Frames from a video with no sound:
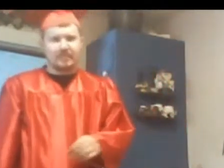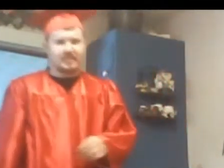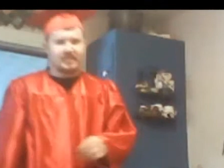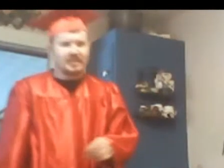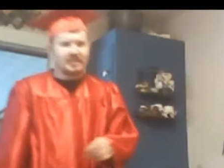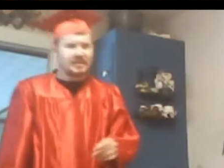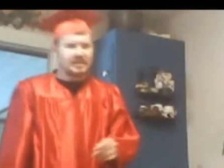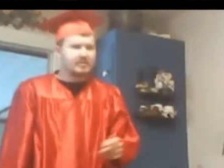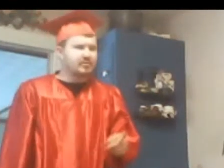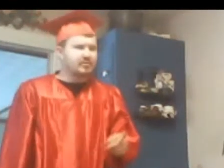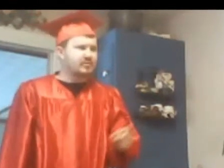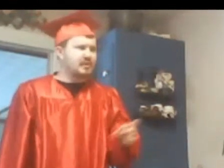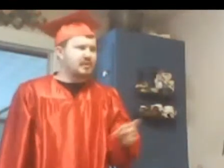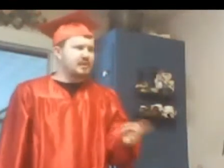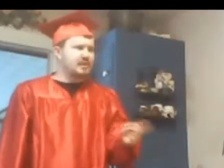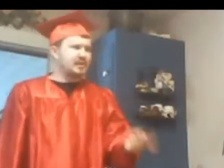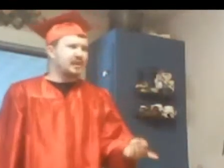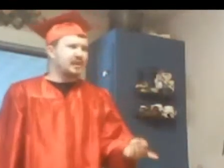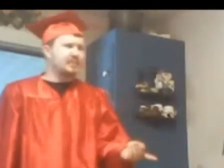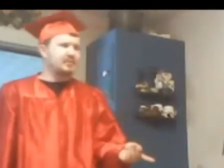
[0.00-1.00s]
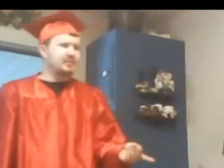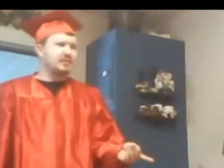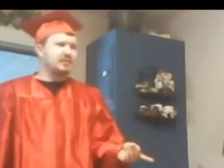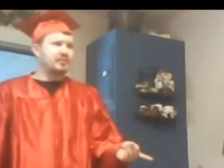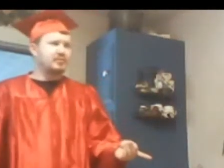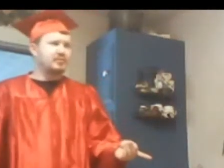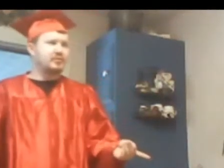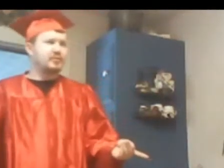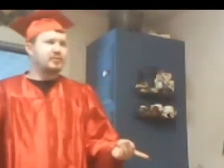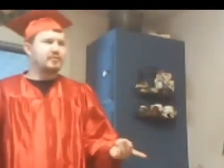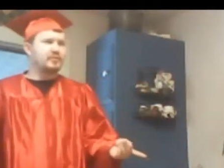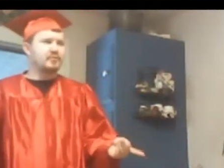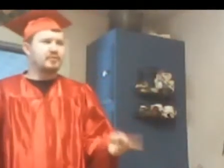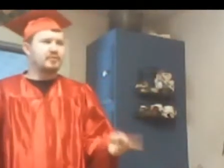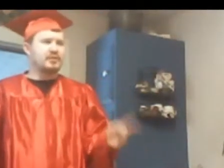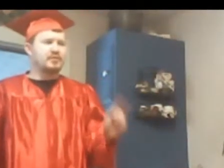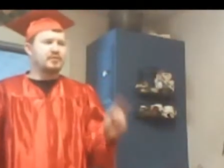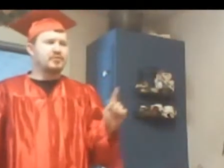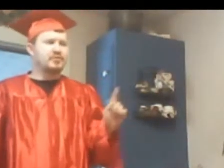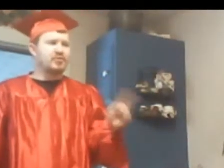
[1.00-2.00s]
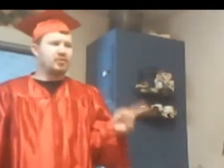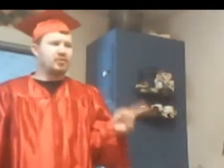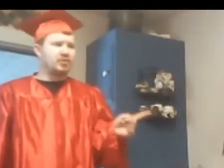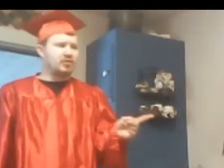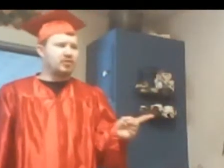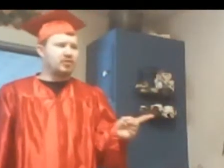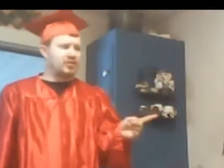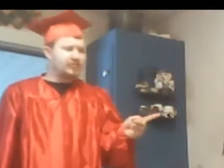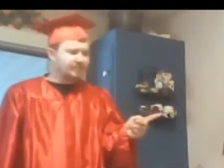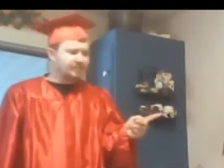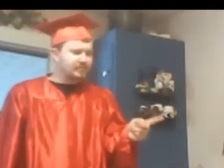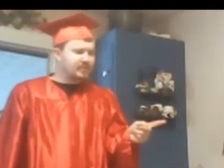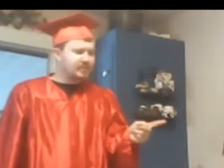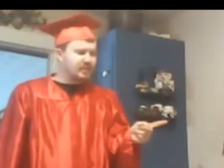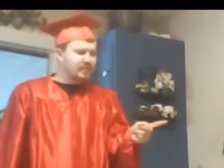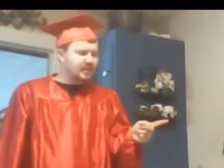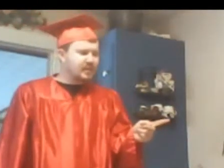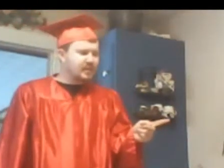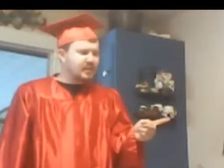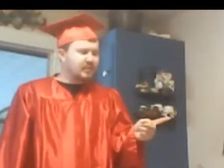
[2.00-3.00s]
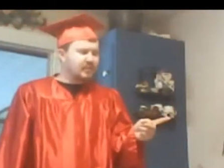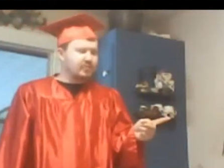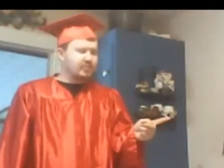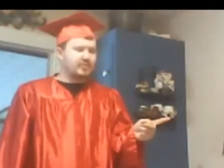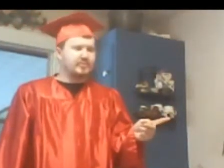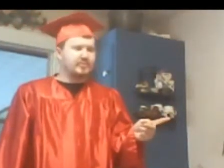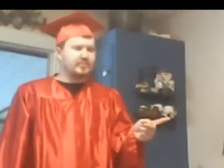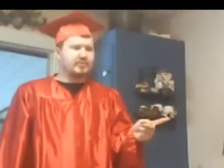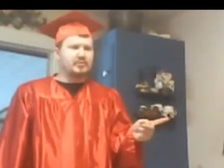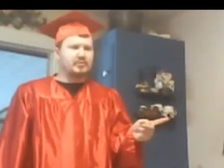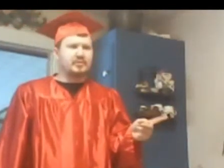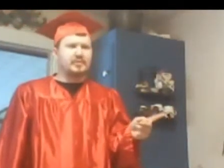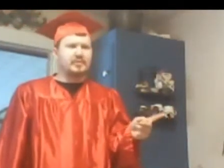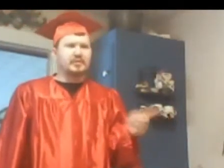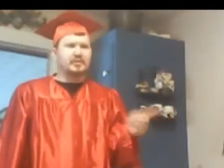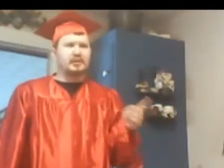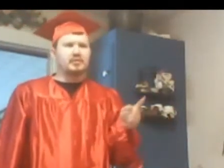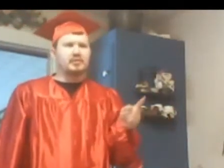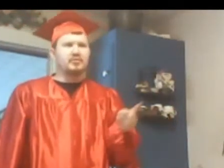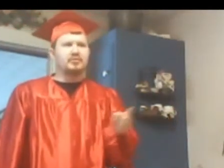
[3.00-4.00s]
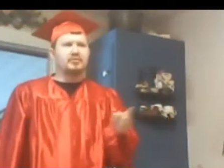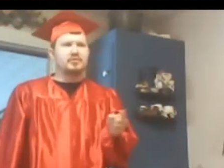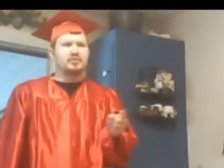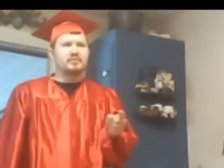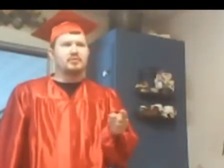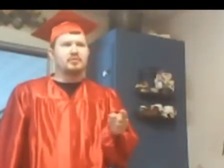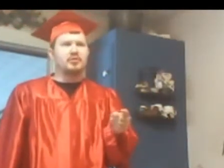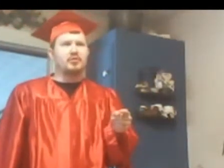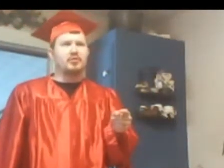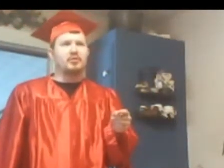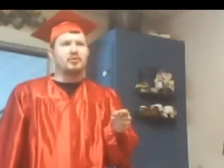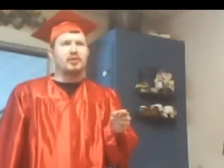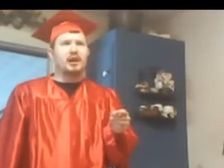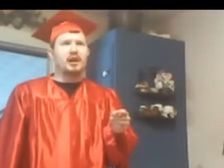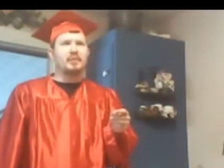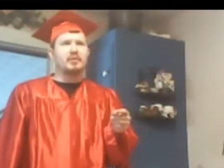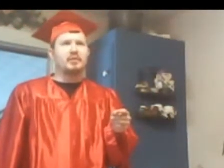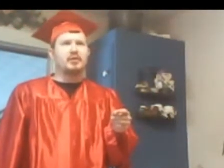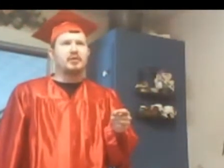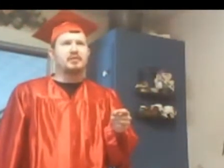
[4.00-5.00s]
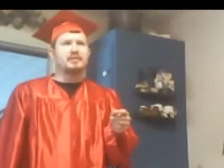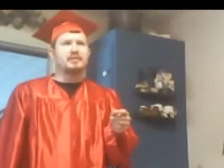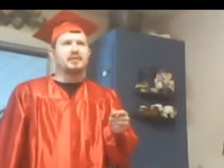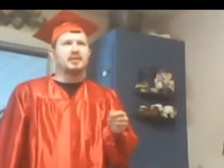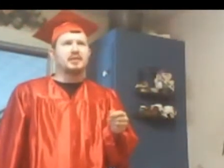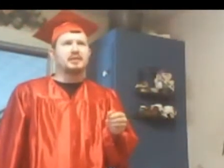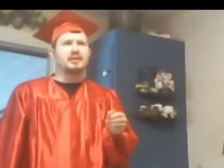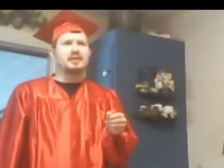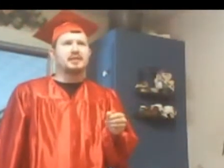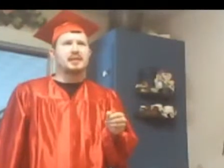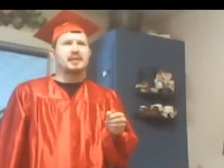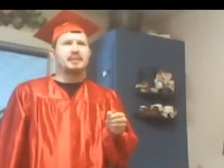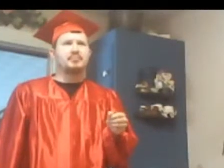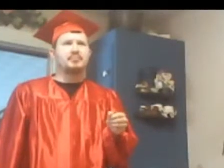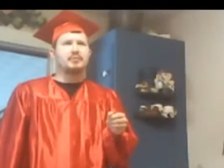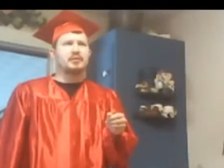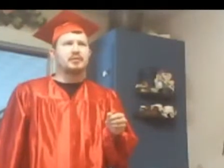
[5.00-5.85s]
since I'm using that tape to substitute for the saw, we'll substitute something else. So how about instead of tape we